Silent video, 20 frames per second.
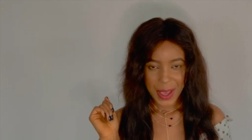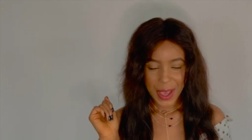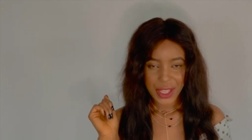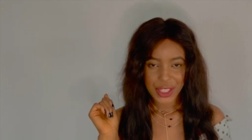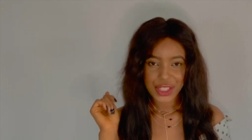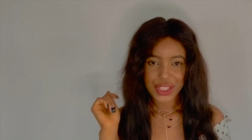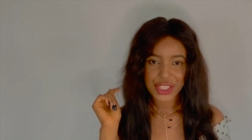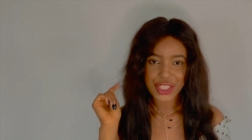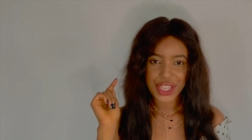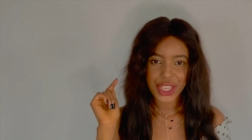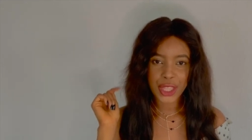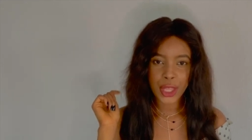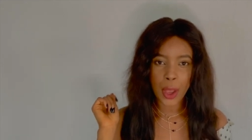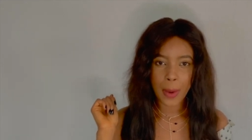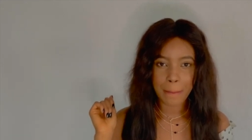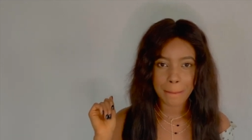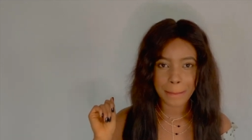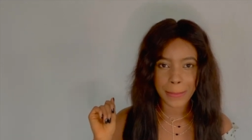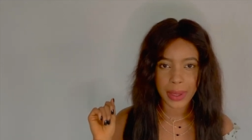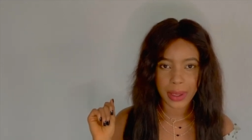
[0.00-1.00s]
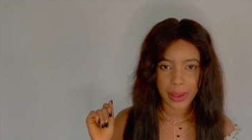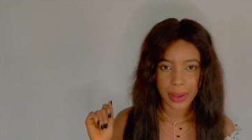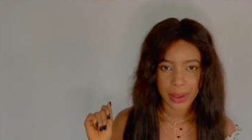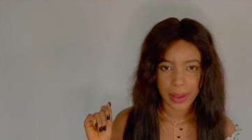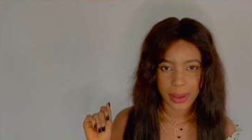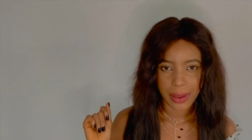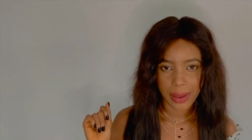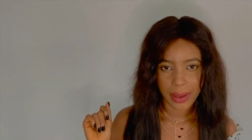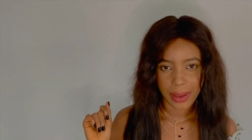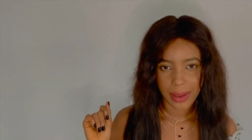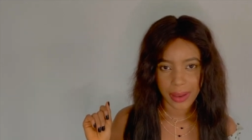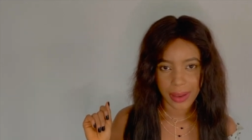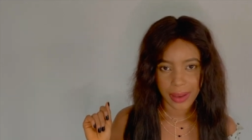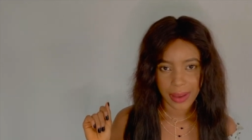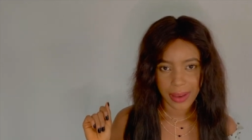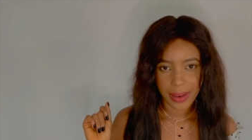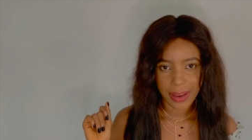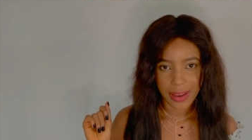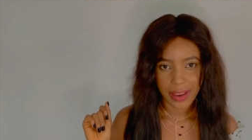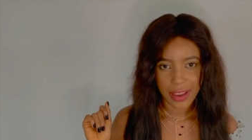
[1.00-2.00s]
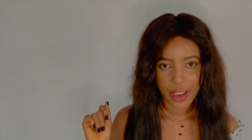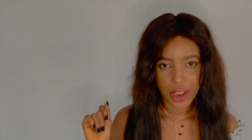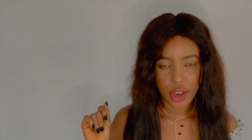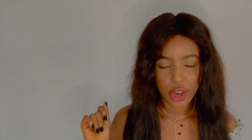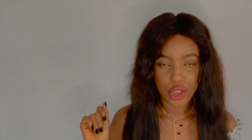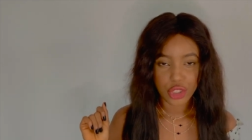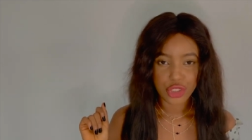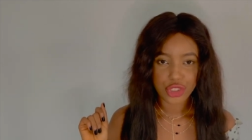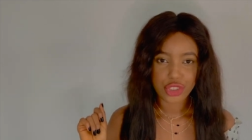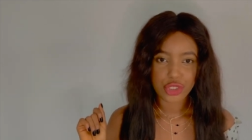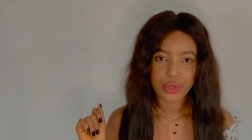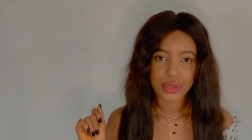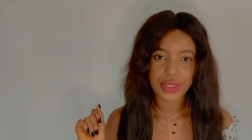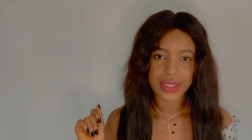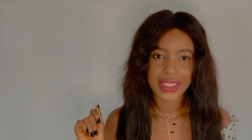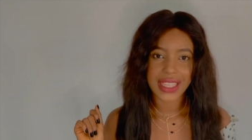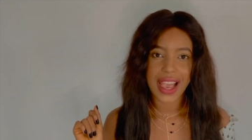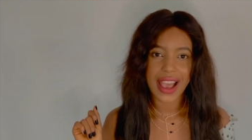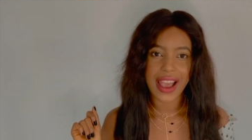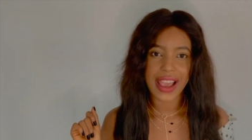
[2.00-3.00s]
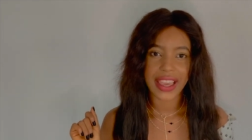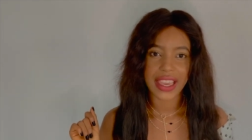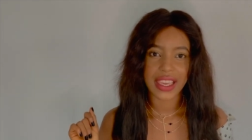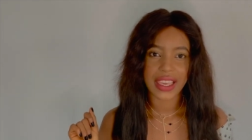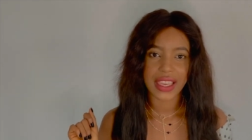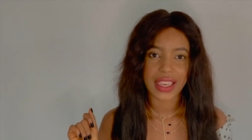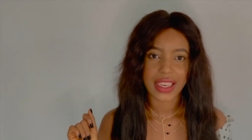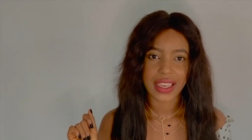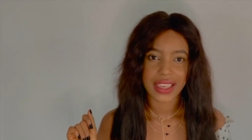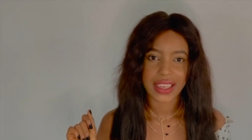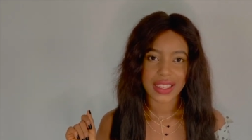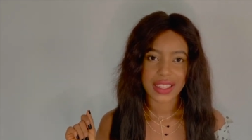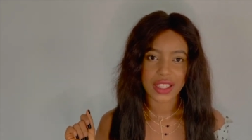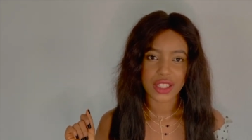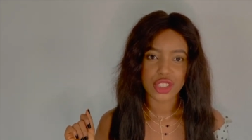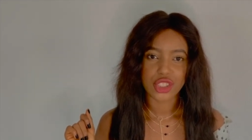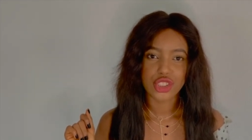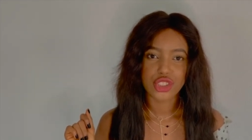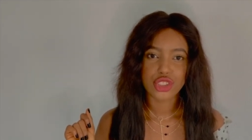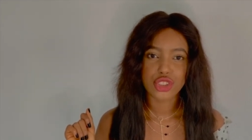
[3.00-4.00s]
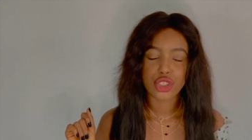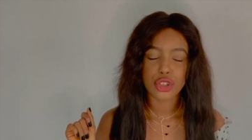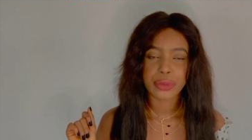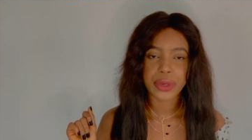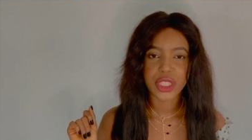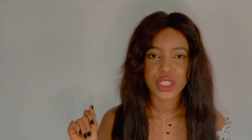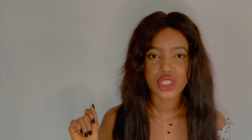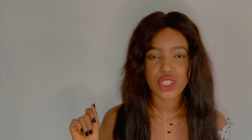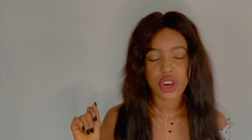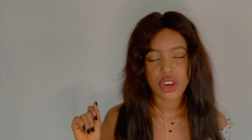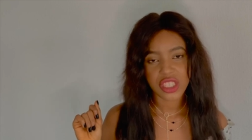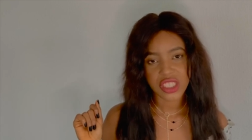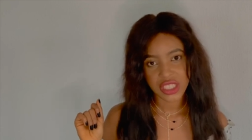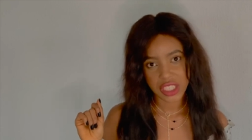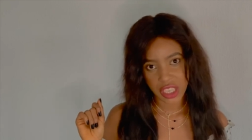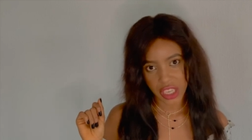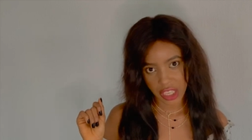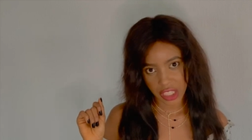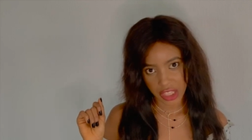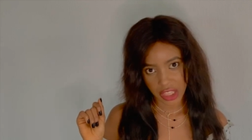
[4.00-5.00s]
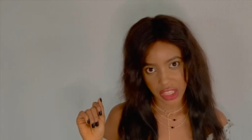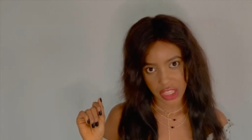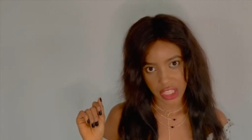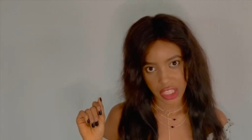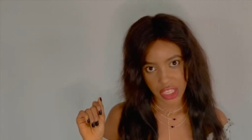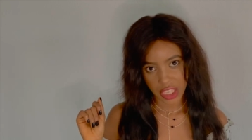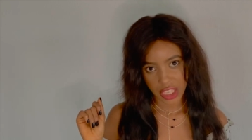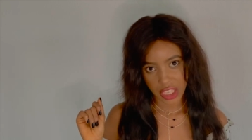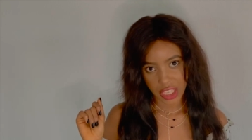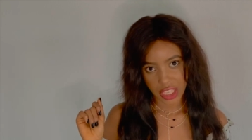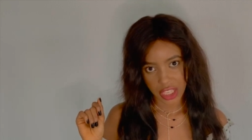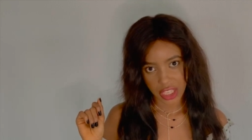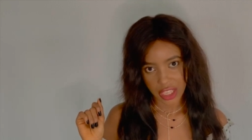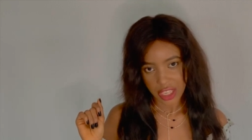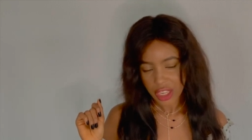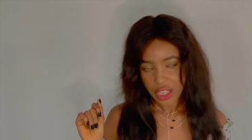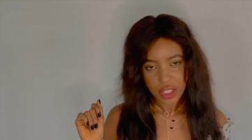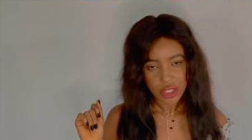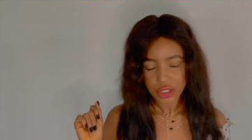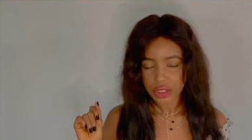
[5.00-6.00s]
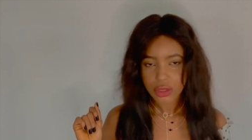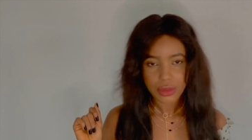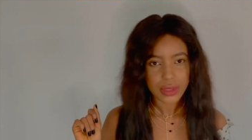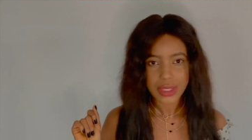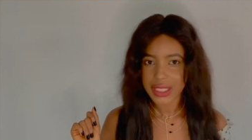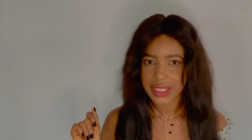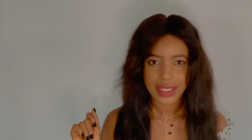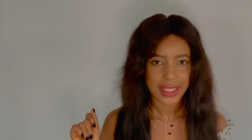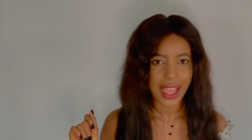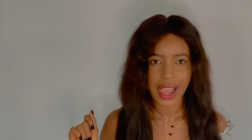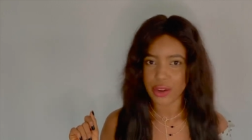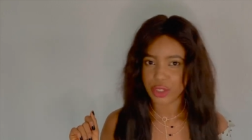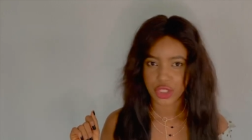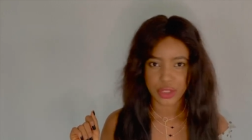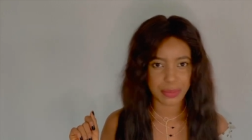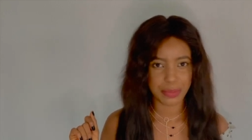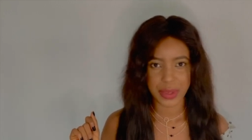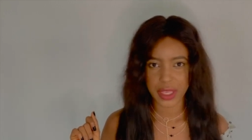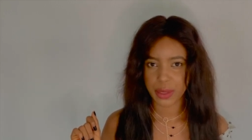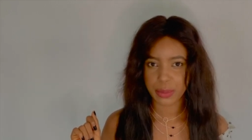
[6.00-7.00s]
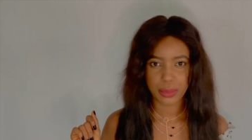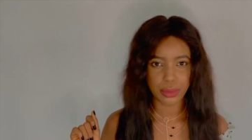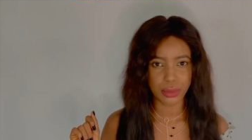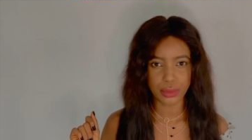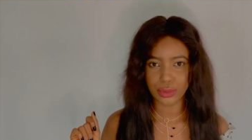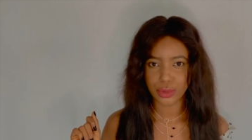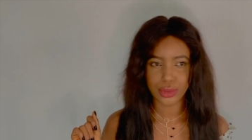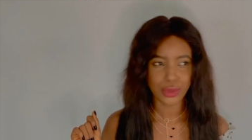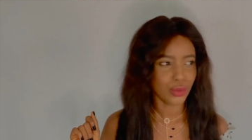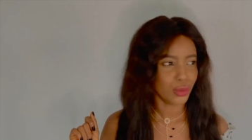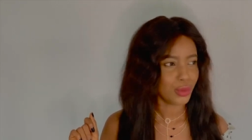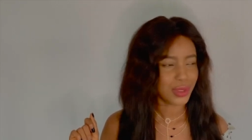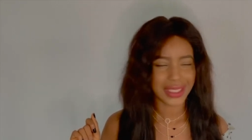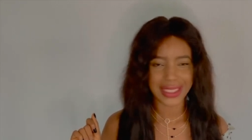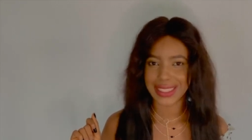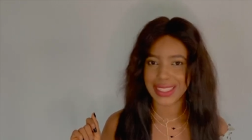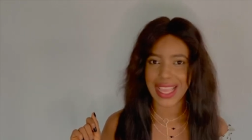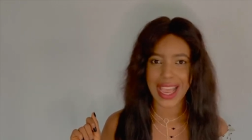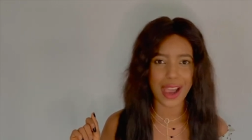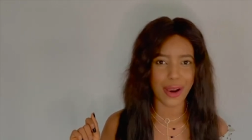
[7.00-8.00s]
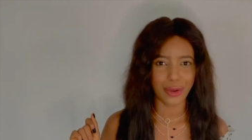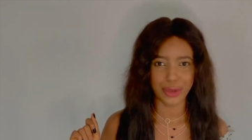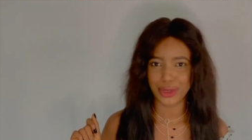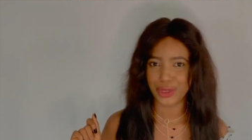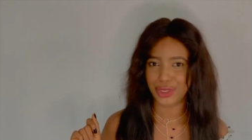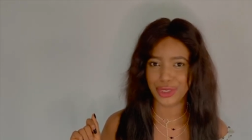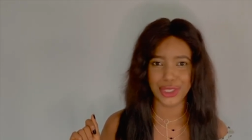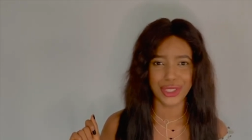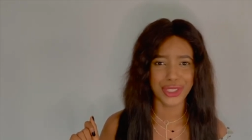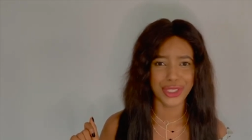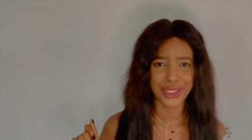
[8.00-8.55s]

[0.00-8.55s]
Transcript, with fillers: chin up shoulders high tummy tucked in don't slouch people don't slouch